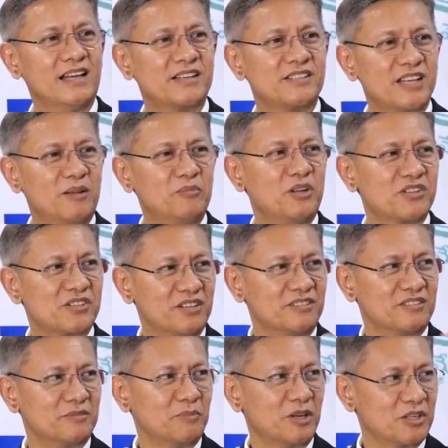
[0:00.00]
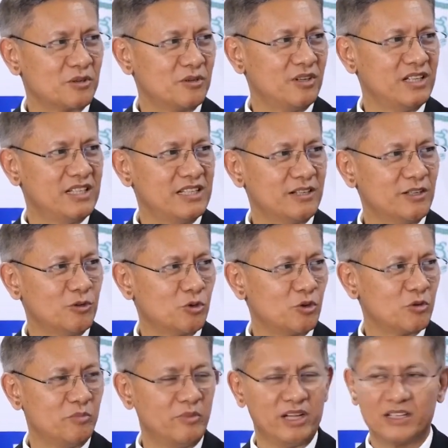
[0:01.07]
Examinations, particularly
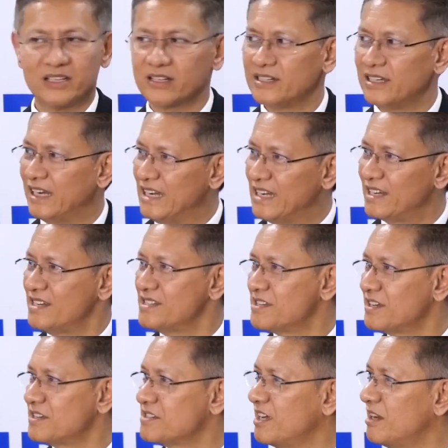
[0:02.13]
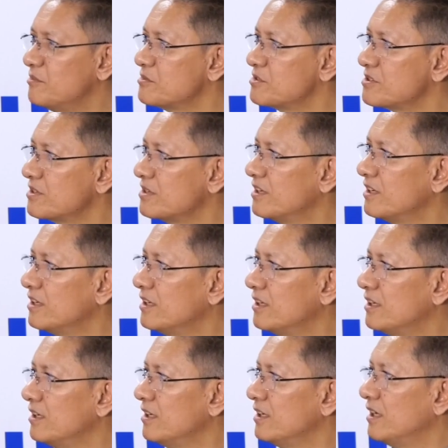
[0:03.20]
recruitment, entrance exams,
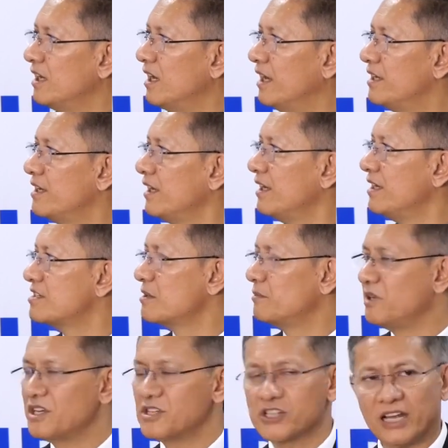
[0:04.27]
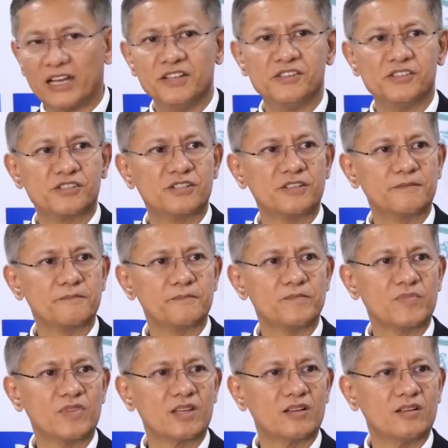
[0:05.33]
it's a big challenge
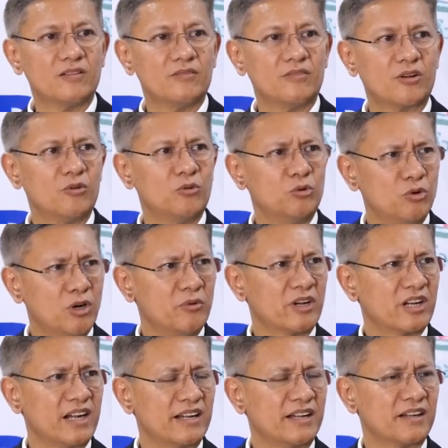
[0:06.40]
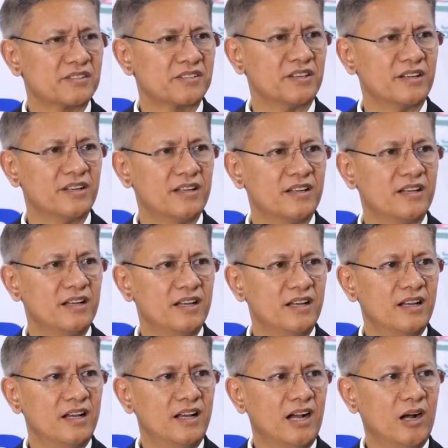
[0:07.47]
for whoever conducts it,
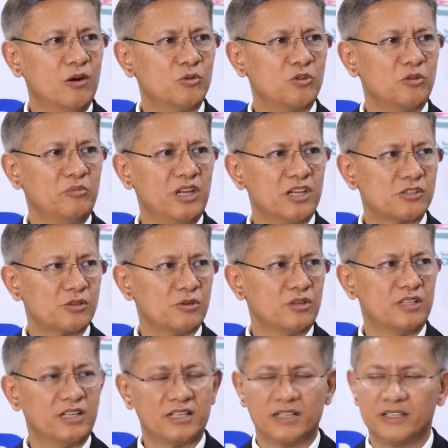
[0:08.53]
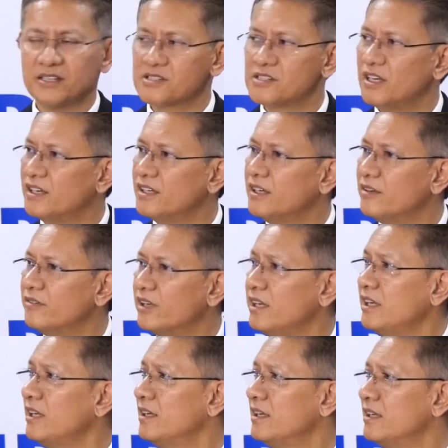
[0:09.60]
how to make sure that it is done in a
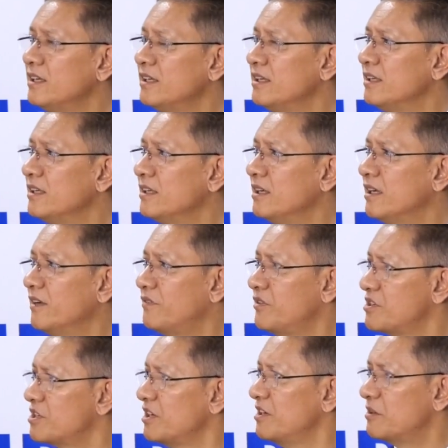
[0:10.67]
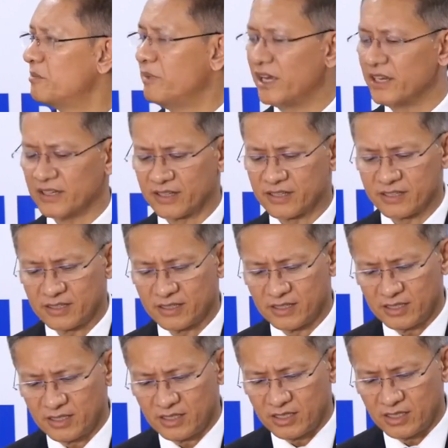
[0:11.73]
very efficient manner,
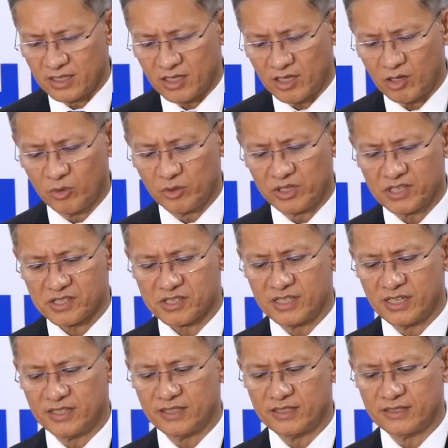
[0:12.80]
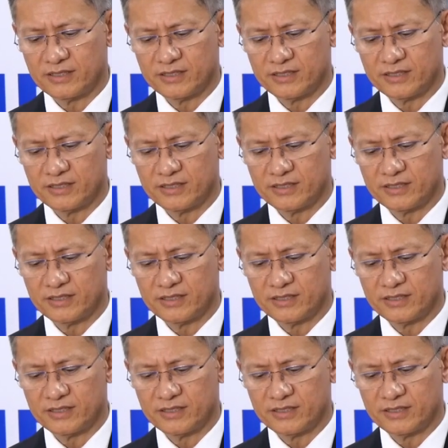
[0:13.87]
how it is done